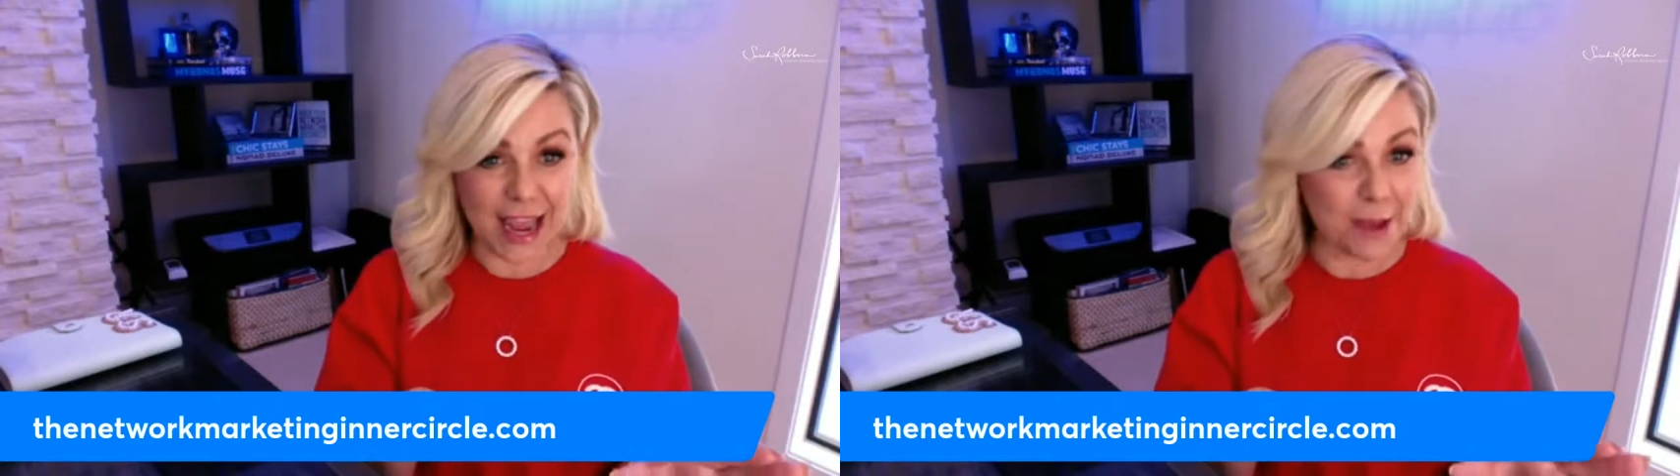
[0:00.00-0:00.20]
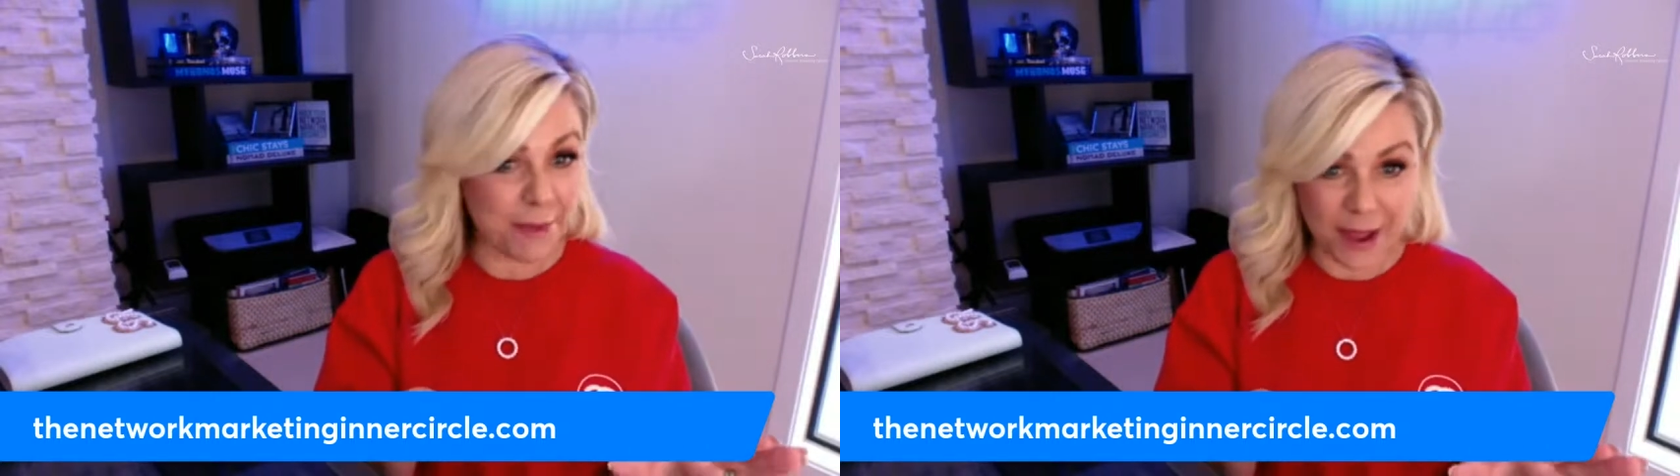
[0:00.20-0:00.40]

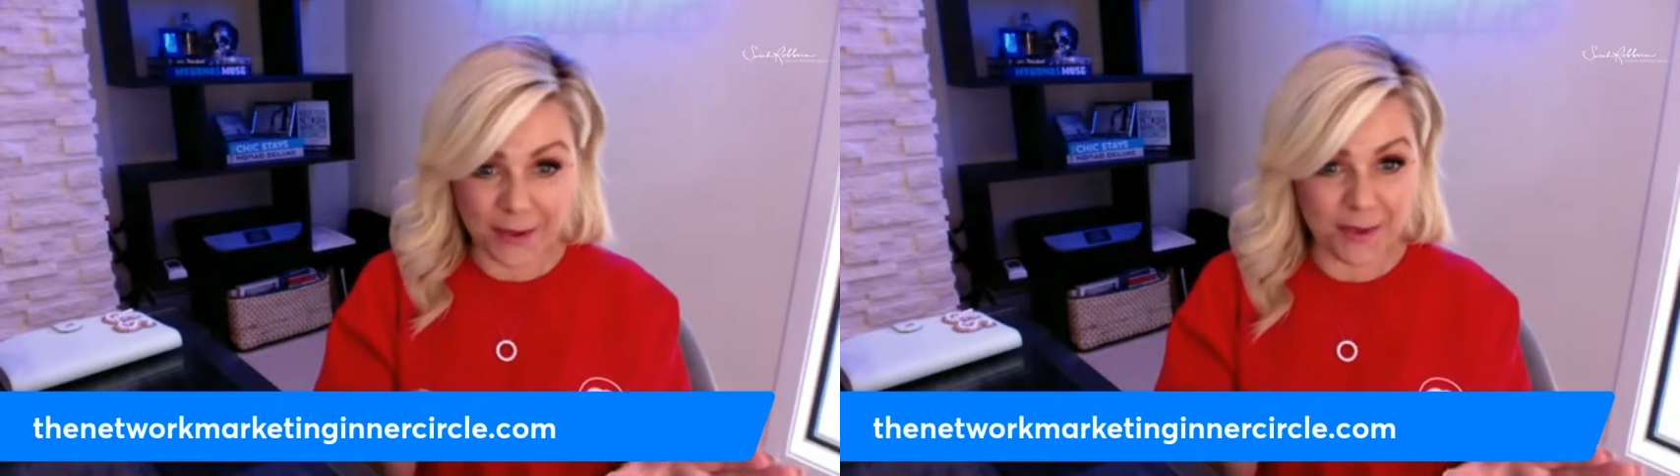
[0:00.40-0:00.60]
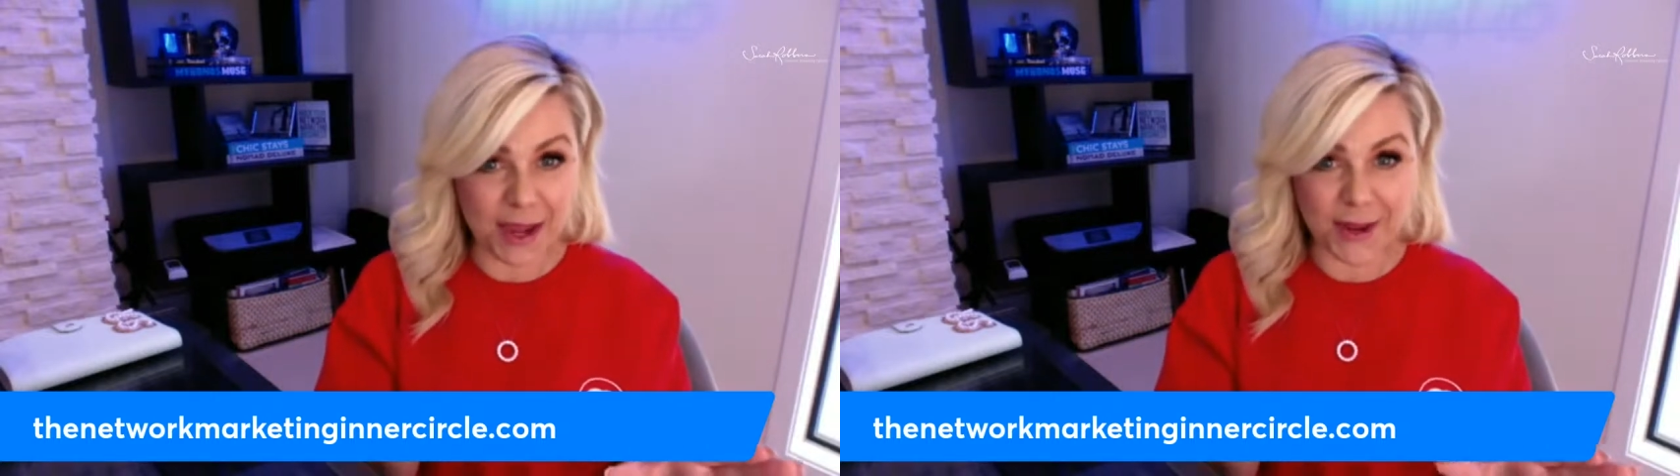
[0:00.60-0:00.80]
And by
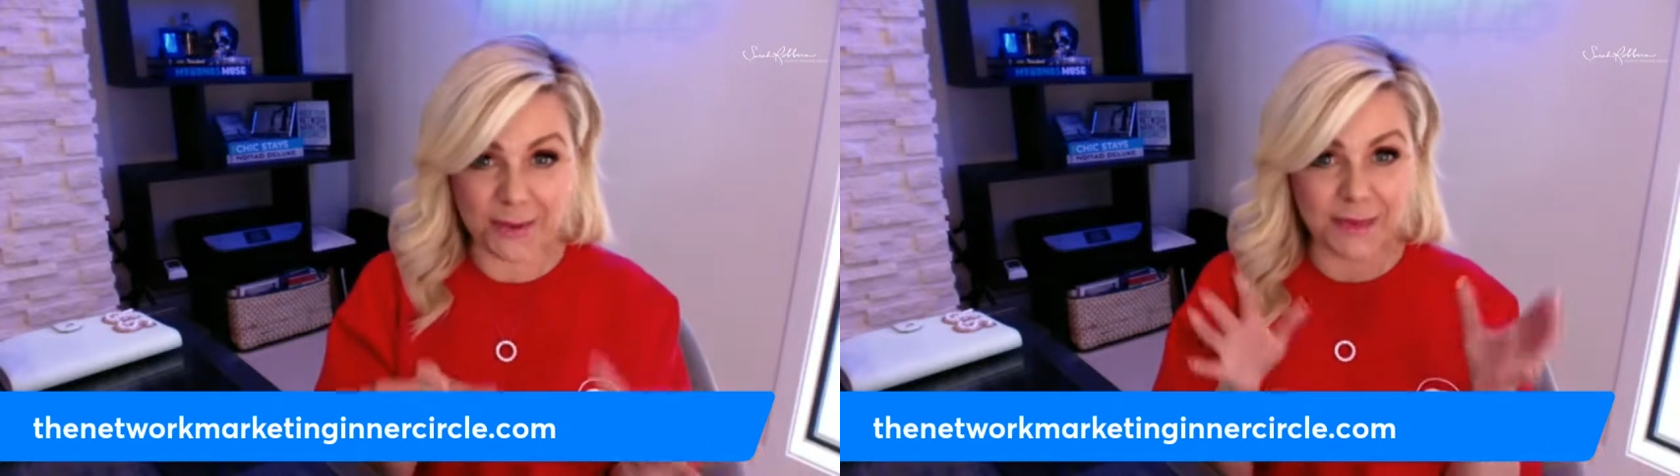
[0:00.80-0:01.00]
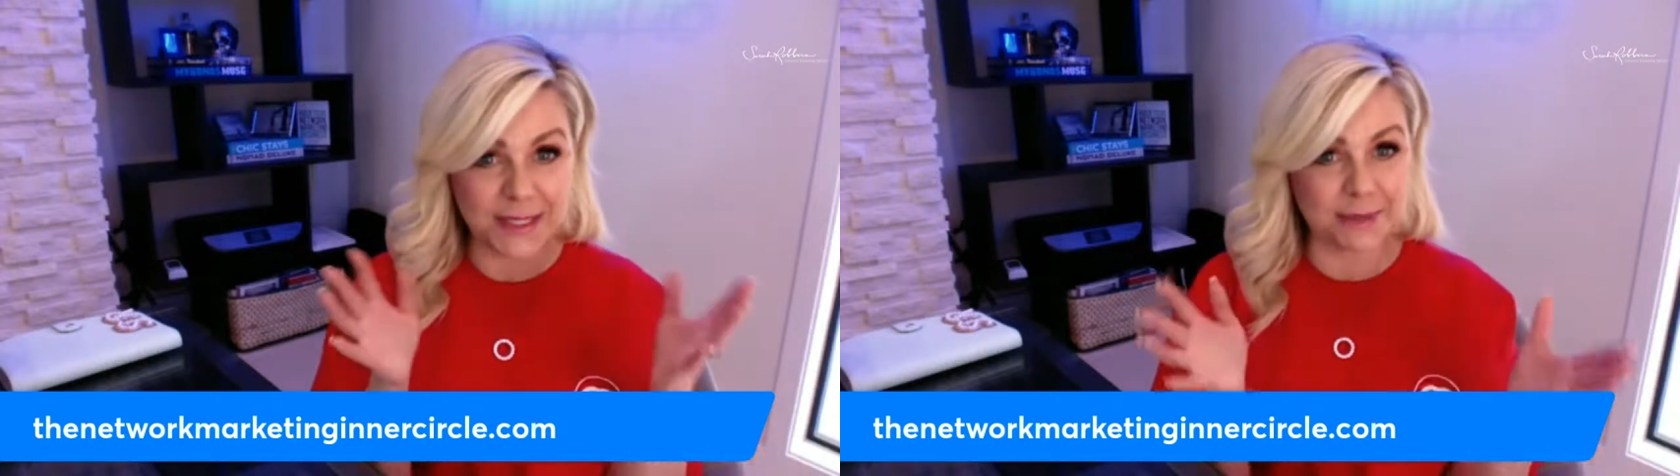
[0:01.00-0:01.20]
the way,
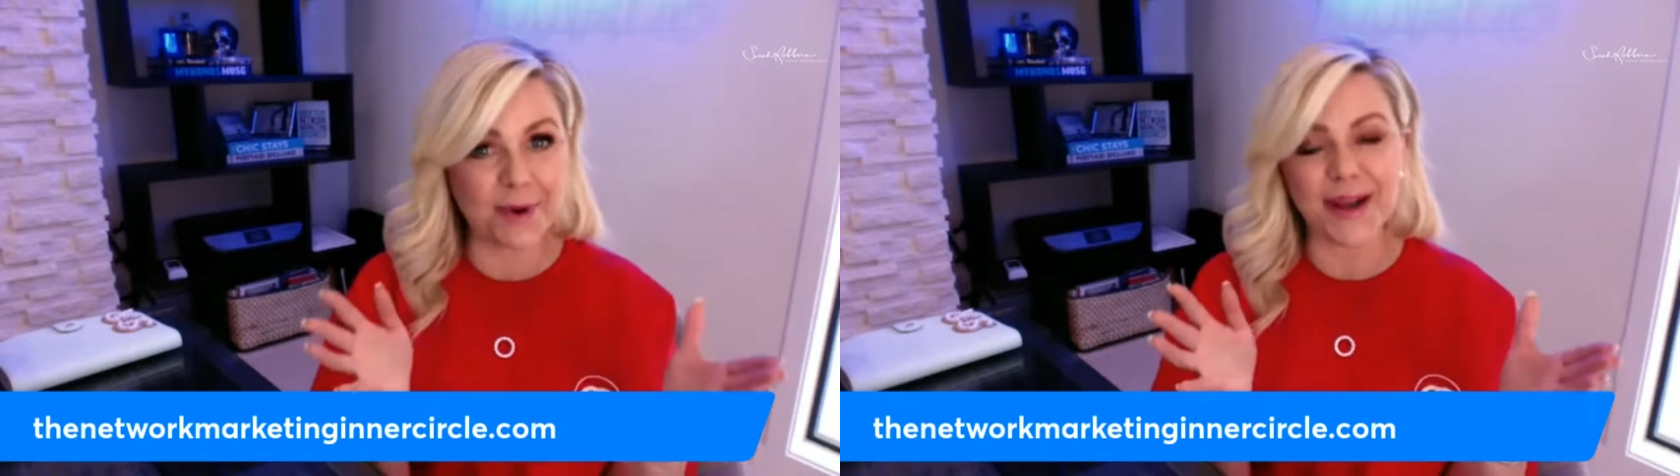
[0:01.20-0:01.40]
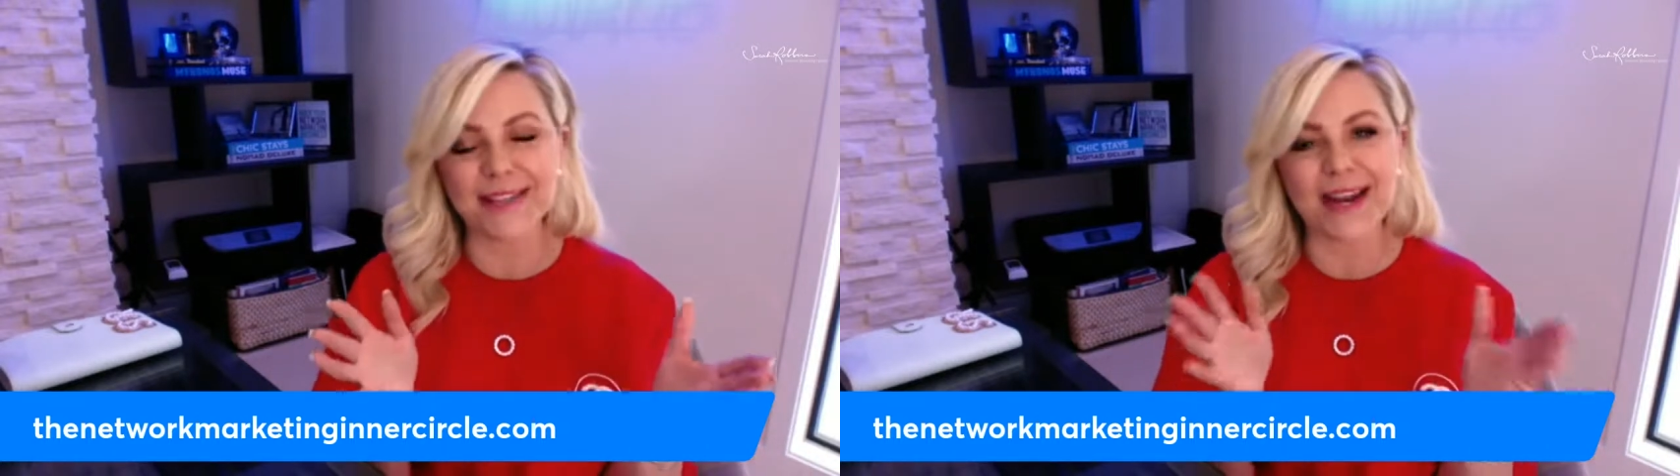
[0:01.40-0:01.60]
you'd be
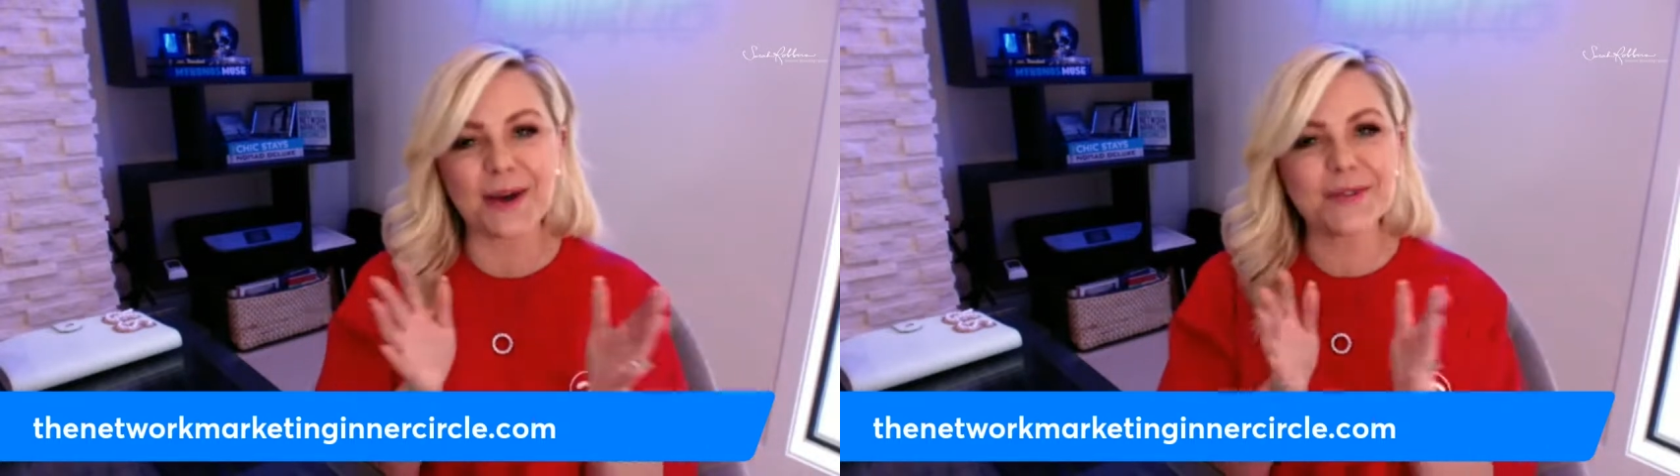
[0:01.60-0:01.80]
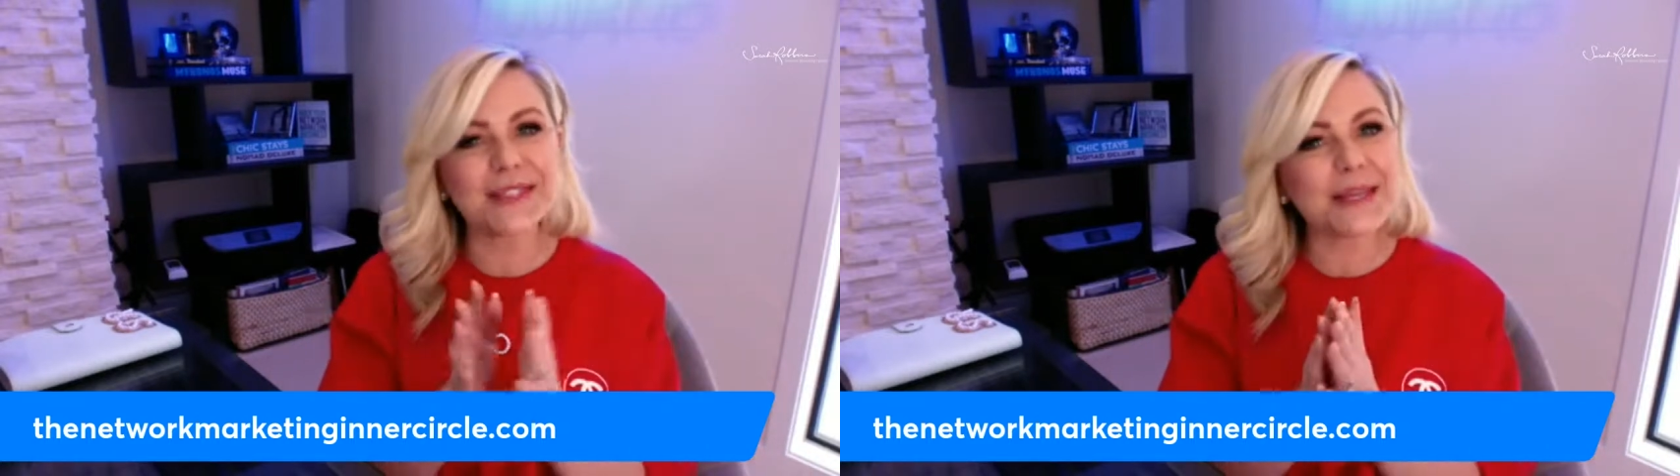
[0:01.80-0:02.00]
surprised at how